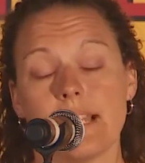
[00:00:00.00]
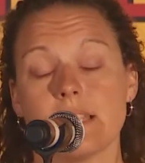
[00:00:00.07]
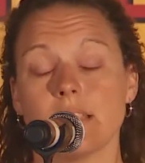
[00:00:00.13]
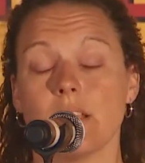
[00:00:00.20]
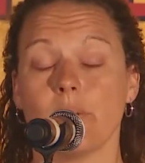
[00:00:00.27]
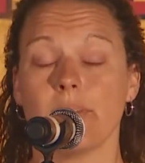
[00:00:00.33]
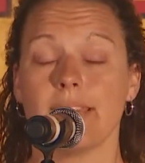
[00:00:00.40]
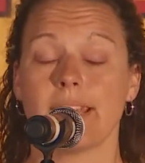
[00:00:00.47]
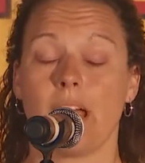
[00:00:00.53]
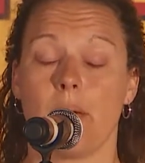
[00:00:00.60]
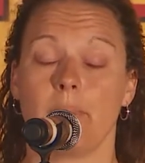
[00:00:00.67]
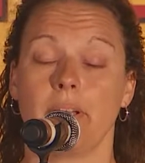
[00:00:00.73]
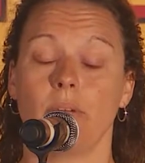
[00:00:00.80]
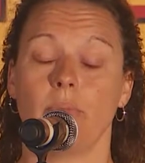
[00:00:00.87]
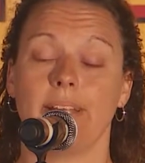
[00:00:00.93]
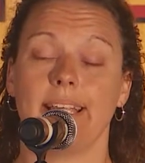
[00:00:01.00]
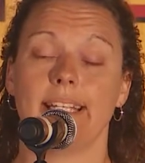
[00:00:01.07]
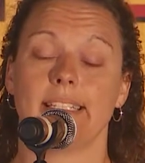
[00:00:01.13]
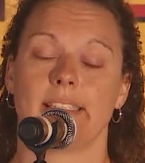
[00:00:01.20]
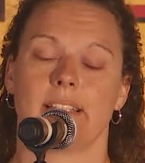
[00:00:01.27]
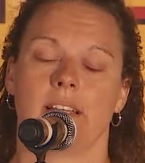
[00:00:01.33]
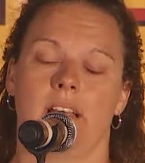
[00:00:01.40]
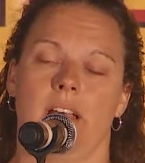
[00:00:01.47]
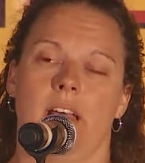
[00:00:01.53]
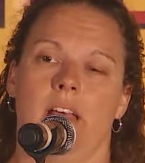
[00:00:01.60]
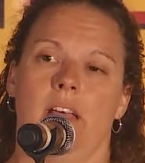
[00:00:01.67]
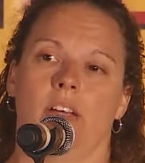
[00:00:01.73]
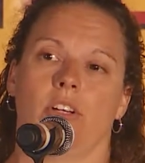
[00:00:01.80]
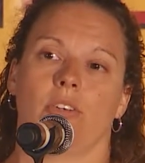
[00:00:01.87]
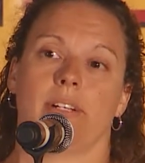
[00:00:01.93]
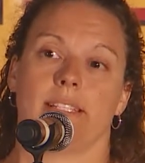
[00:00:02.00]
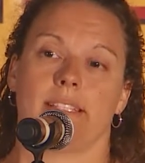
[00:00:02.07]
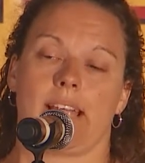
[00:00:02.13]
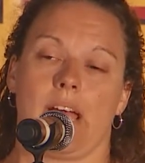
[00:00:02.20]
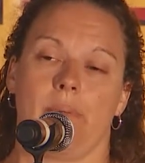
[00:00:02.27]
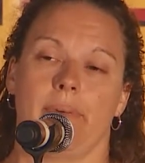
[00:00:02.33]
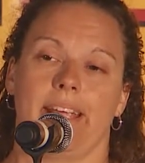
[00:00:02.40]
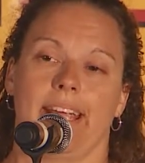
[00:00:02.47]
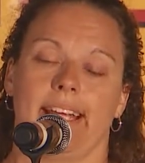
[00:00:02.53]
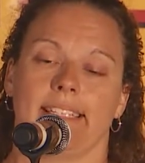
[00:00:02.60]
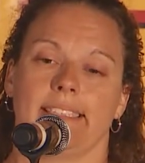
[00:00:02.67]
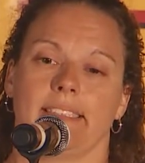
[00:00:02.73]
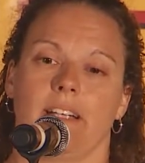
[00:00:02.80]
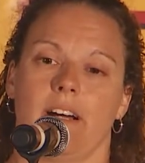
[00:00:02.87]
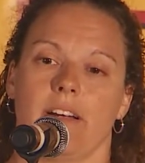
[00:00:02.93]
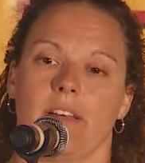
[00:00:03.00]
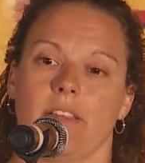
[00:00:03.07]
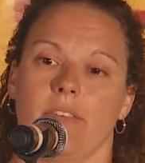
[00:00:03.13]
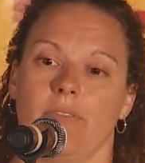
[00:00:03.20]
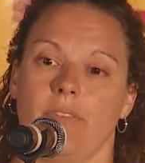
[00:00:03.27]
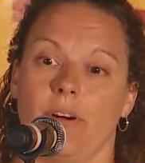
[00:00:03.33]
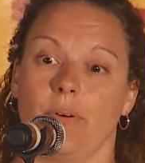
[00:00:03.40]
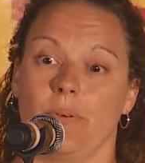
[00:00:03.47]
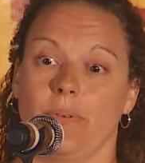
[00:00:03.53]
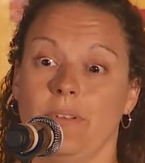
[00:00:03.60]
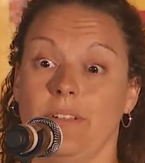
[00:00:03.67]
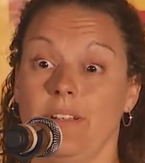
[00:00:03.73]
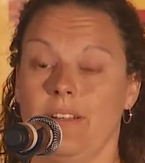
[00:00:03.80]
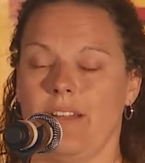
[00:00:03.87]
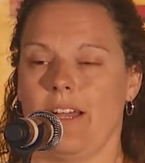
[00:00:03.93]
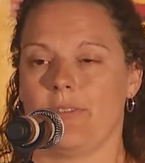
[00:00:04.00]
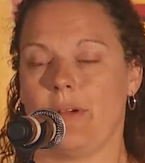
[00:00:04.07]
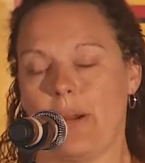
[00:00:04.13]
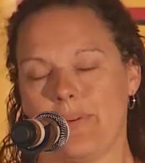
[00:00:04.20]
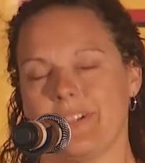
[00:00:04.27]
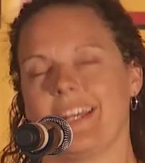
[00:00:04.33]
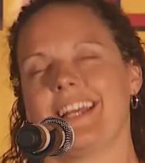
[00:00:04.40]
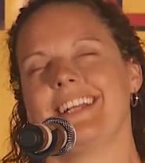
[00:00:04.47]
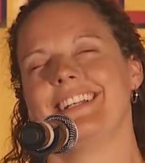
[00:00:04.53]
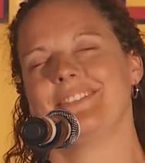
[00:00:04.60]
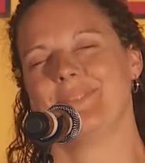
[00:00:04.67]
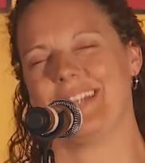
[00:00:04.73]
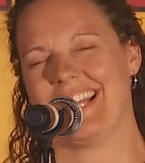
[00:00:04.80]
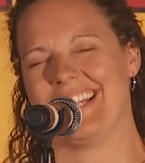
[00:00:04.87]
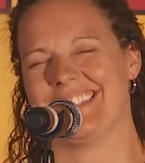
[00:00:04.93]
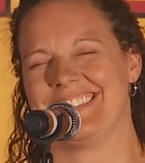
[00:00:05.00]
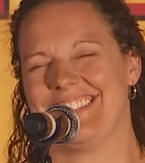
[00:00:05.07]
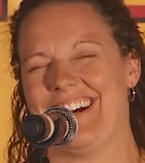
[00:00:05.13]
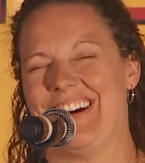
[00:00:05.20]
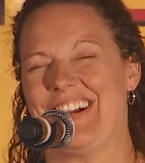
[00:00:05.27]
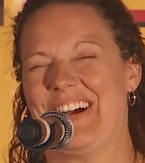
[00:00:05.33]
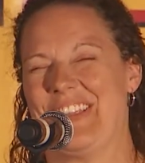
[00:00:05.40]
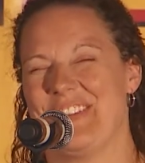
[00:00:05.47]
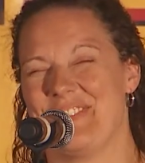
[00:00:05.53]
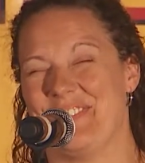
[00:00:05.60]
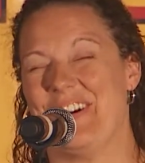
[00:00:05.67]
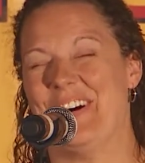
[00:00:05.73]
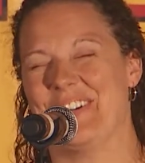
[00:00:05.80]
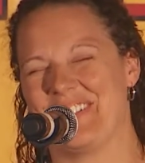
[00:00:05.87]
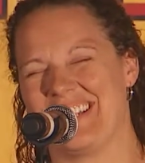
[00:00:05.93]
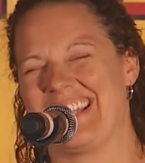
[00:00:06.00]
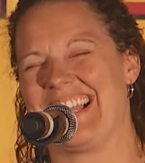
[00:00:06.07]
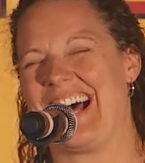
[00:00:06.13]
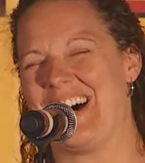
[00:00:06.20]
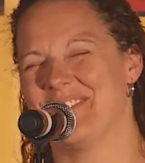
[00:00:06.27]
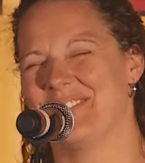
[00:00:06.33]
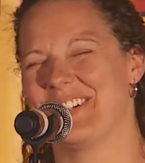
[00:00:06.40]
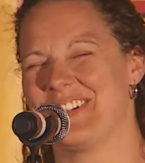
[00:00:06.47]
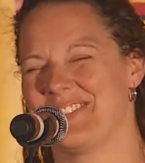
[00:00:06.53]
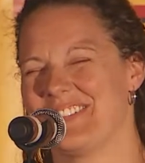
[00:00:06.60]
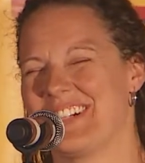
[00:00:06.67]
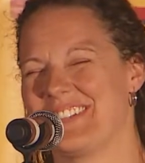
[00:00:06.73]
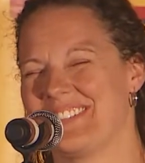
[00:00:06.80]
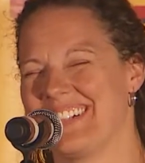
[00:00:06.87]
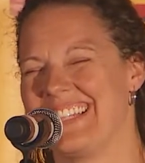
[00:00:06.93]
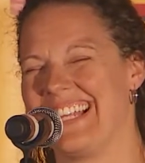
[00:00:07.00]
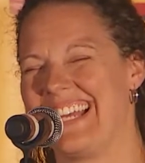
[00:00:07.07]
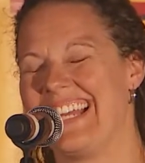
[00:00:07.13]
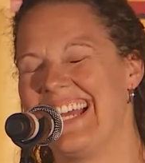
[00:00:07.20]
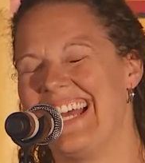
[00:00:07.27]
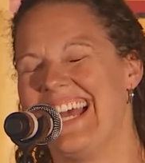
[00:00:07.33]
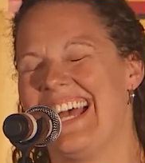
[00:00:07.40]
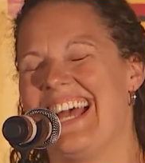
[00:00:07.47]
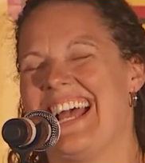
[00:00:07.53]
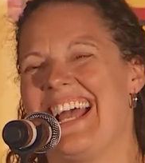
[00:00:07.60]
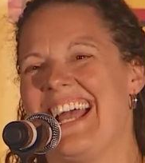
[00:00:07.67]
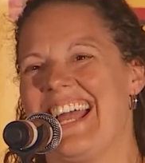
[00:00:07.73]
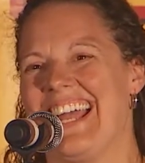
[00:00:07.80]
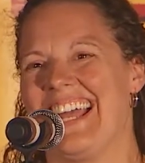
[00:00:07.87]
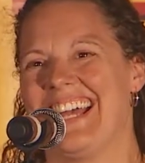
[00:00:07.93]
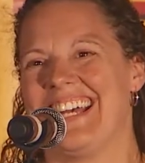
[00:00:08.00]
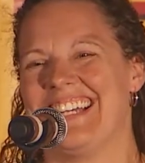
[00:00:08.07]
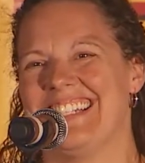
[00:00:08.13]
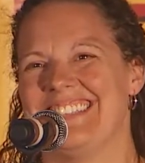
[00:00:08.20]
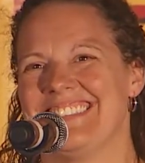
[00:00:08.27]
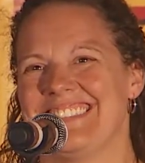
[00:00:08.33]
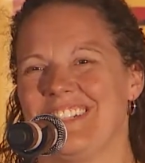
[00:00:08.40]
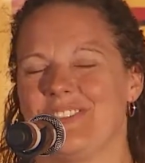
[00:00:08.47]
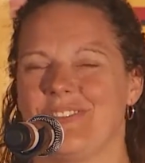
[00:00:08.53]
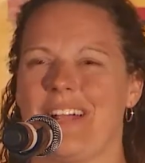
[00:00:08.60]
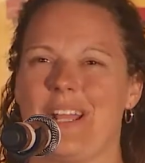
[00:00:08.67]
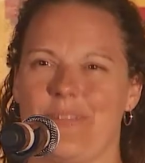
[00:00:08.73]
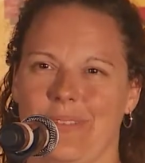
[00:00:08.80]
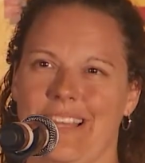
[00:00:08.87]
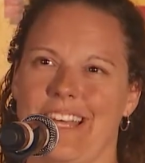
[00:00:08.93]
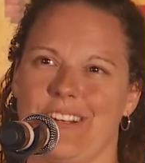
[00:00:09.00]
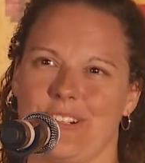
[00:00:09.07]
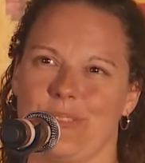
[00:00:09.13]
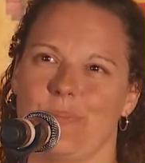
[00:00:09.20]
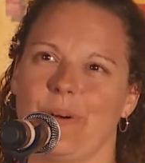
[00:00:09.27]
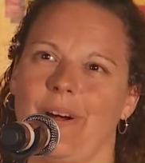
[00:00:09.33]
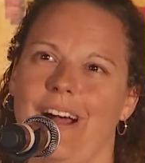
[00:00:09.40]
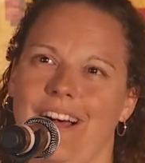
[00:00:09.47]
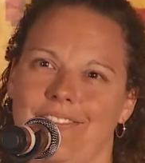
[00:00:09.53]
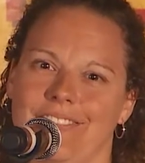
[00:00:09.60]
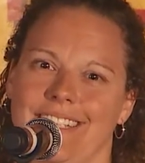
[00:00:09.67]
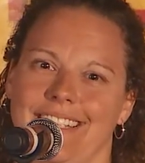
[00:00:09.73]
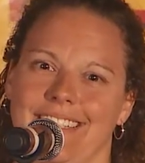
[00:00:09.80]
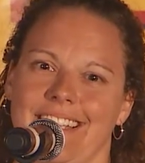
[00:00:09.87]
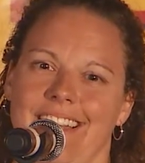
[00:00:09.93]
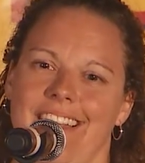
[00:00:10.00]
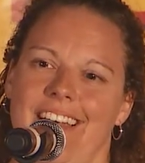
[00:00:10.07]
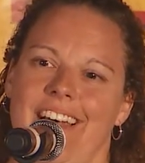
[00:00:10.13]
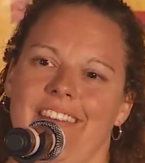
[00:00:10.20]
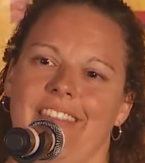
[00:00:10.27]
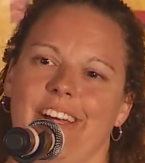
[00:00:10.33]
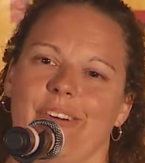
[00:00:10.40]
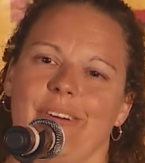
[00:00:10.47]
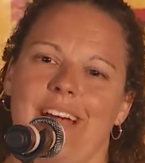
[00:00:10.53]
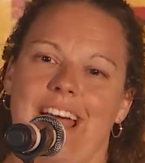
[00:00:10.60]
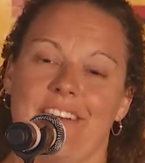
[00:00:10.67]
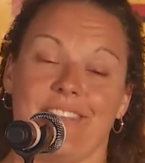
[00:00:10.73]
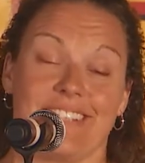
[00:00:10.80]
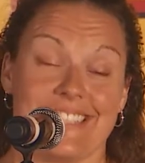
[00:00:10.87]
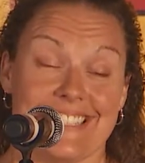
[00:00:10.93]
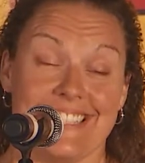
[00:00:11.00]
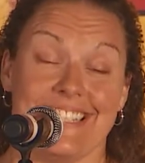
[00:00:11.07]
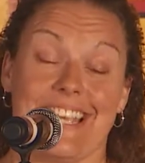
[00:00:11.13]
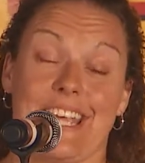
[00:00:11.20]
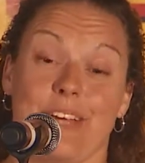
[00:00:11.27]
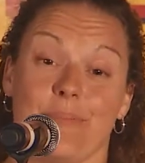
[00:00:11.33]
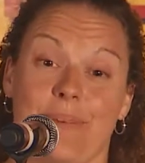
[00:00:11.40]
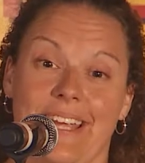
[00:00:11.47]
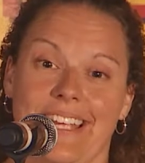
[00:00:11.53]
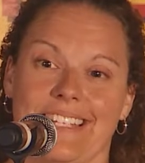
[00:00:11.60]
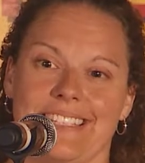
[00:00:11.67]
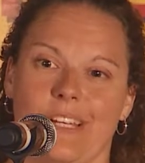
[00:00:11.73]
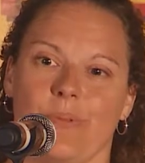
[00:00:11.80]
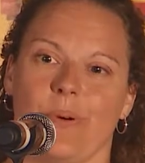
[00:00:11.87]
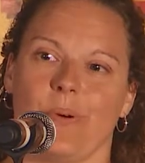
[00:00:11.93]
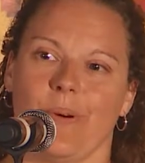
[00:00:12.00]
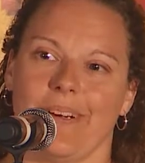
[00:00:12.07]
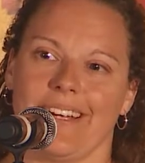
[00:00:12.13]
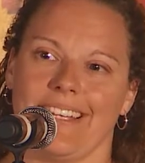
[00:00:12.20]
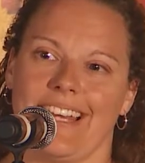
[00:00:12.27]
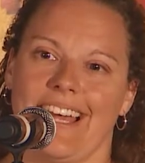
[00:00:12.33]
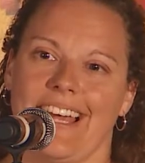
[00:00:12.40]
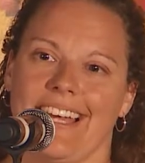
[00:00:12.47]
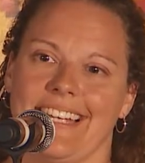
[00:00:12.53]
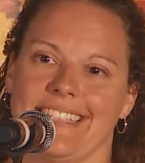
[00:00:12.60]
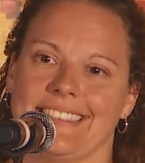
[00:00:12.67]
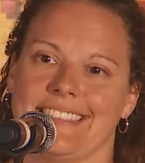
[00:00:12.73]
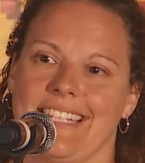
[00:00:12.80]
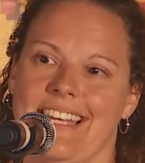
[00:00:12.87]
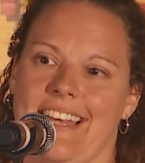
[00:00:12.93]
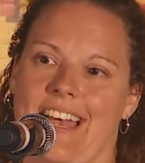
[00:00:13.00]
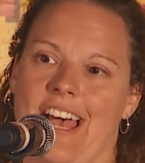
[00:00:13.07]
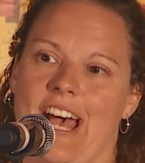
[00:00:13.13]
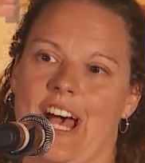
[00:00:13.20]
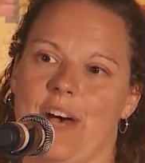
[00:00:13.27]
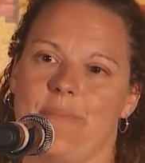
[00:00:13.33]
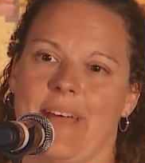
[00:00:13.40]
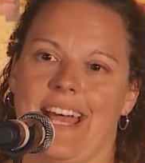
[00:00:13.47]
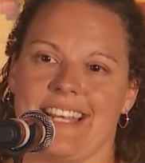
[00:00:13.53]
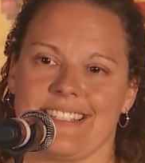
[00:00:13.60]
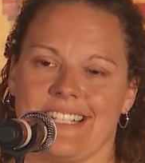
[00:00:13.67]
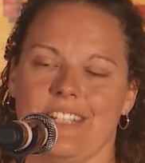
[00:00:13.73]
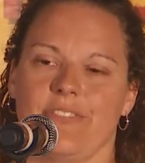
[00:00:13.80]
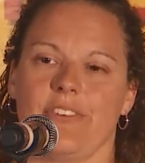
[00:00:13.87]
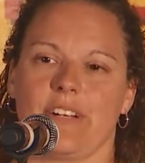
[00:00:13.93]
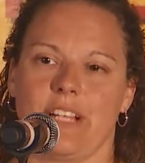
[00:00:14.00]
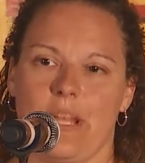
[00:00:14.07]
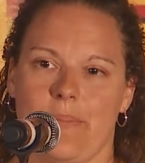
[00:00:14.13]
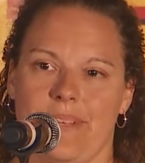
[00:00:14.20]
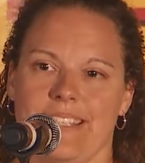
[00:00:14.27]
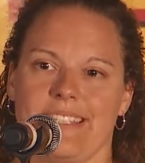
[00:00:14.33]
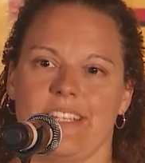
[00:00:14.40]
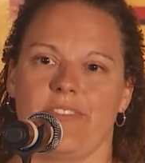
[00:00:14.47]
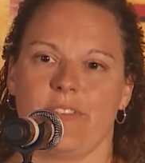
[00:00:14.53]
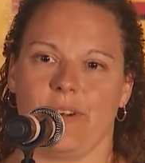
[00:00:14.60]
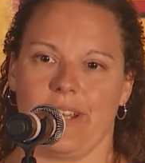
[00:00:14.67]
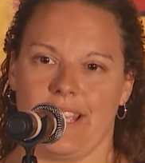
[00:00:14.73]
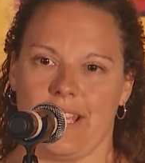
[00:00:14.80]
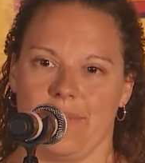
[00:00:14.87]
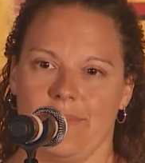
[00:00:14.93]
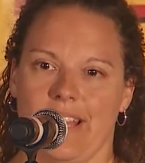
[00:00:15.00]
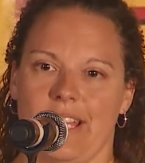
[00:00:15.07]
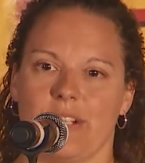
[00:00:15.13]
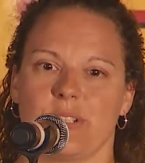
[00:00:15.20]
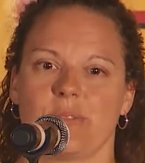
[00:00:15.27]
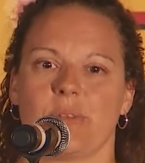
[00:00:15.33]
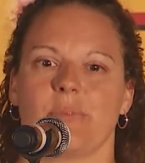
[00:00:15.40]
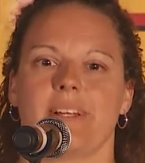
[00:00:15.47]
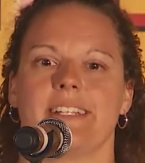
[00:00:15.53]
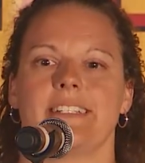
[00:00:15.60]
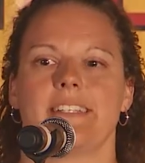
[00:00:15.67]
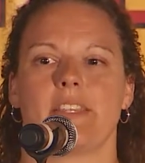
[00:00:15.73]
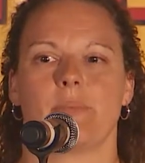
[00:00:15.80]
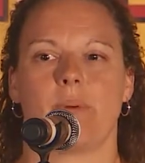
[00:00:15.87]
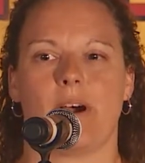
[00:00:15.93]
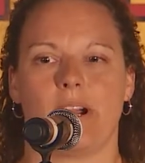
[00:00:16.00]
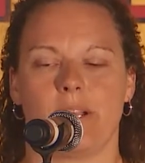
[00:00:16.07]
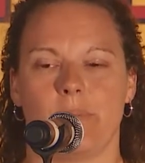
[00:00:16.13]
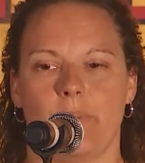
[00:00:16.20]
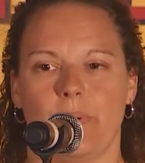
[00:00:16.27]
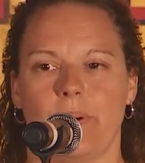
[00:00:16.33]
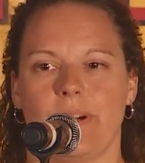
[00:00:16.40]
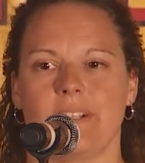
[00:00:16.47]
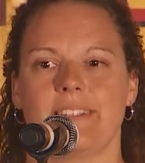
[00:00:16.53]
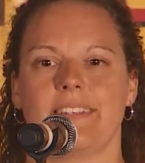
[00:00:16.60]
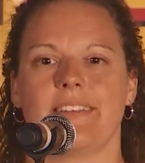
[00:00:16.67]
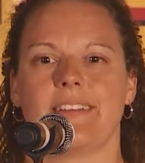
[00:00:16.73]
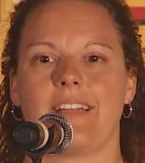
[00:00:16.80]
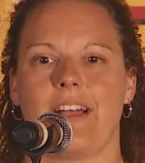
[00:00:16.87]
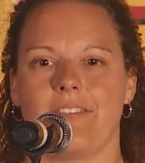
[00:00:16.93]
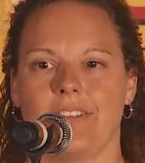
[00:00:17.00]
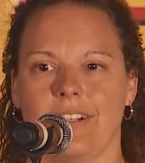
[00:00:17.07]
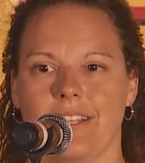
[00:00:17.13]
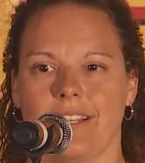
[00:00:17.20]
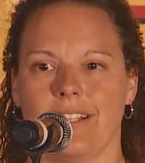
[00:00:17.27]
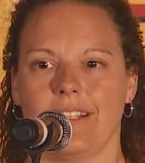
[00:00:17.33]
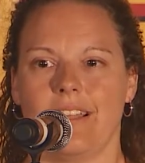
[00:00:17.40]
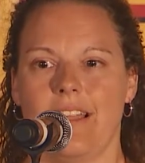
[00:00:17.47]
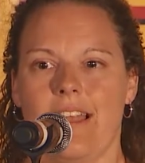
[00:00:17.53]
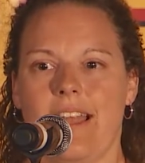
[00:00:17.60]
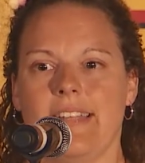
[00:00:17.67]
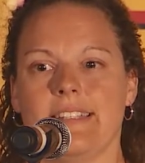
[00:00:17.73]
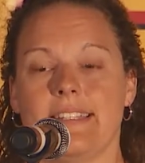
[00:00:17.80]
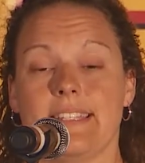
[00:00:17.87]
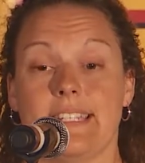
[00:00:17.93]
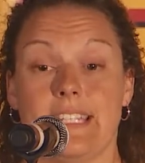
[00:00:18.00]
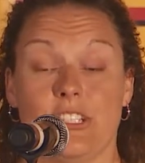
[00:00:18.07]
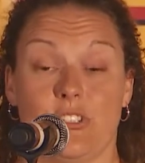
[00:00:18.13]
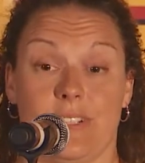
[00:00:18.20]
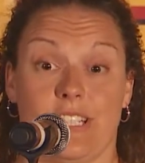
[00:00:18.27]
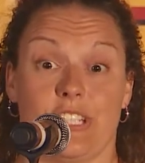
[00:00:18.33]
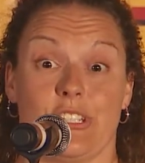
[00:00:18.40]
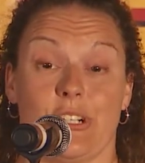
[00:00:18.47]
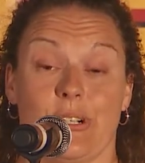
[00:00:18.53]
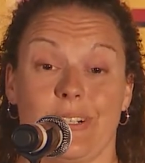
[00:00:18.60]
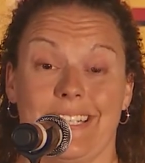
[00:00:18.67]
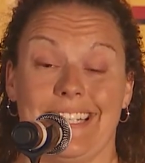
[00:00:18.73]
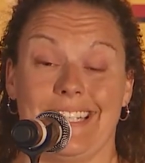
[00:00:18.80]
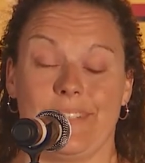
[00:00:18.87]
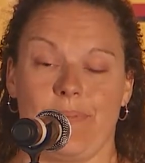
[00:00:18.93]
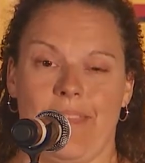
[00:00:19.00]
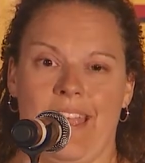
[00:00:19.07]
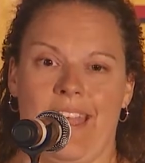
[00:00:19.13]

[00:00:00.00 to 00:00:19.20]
So in the coming weeks, Chris and I began to talk on the phone. Robert and I began to talk on the phone a lot more frequently and write letters more often. There were advocacy campaigns that were organized asking for clemency for him. Letters were written to the pardon board, to the governor, to the district attorney.